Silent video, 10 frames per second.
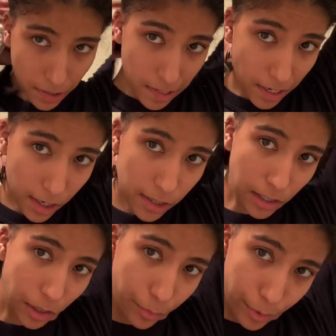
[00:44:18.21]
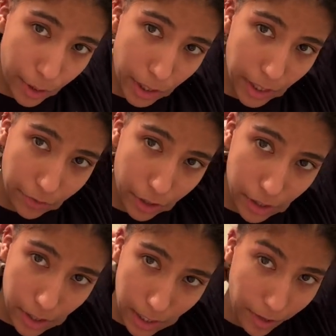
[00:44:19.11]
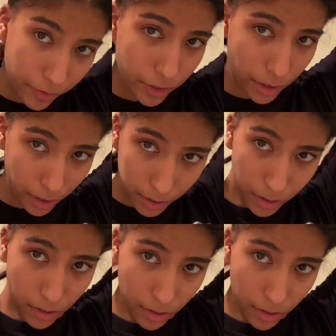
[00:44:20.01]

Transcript: tie and I'll put everything I've done